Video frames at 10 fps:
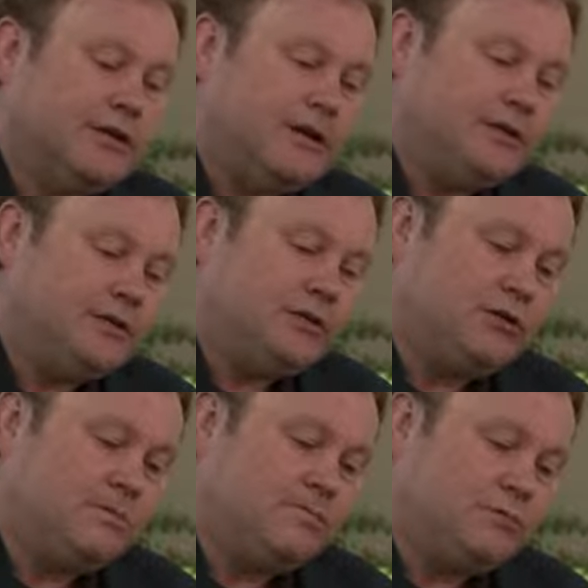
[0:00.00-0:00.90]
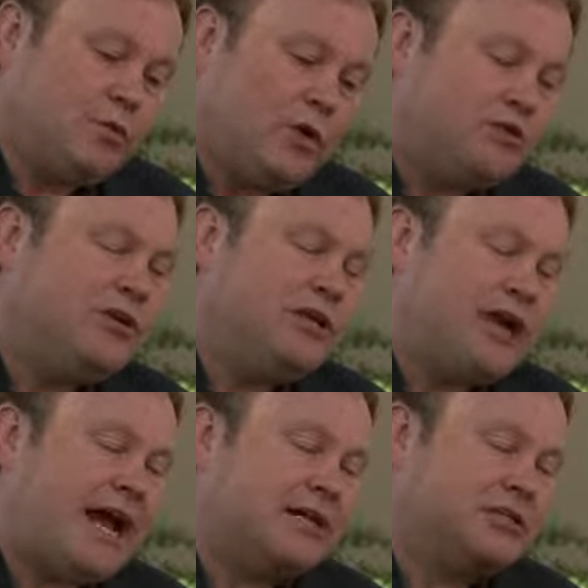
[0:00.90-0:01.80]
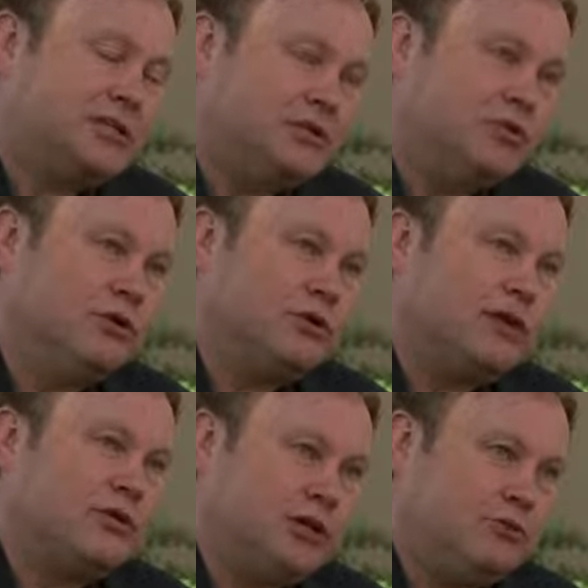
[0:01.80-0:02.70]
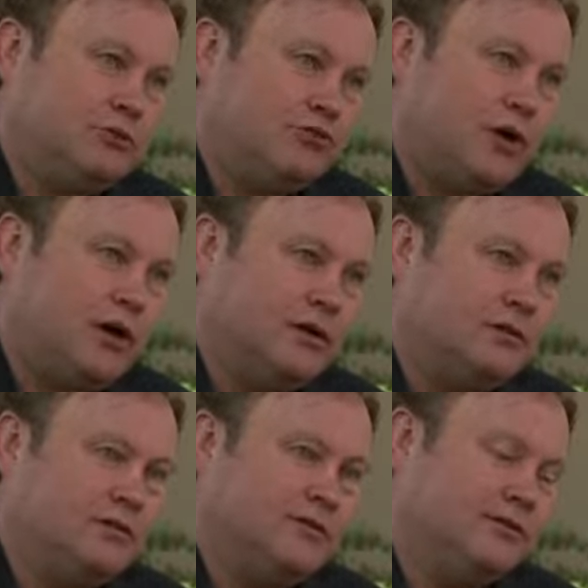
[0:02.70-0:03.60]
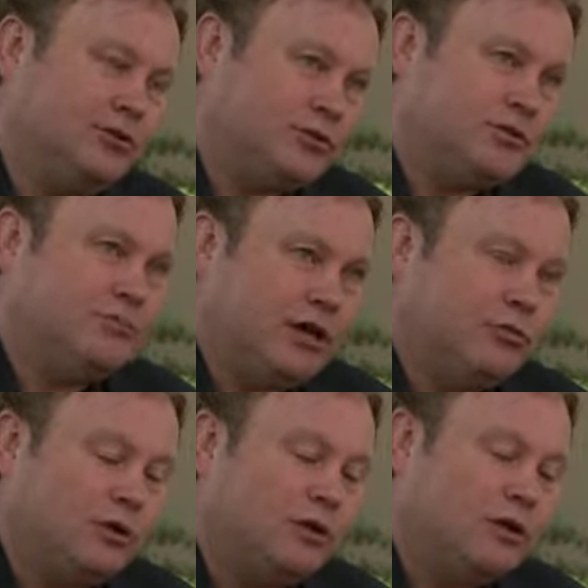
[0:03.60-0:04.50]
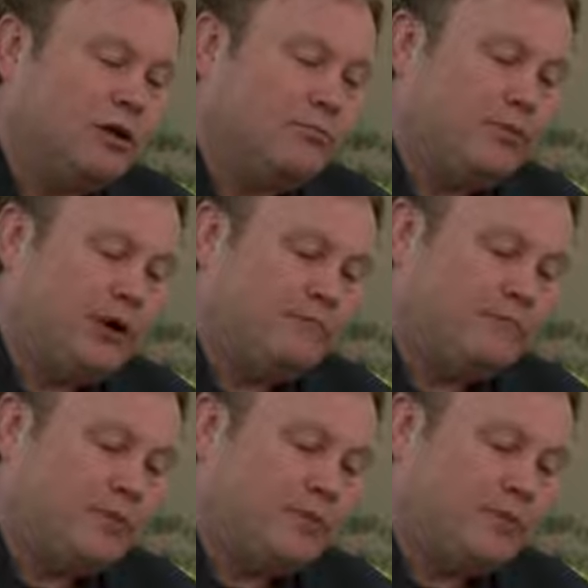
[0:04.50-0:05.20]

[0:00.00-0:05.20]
And, whether he actually knew or not that he was wrong, is debatable, but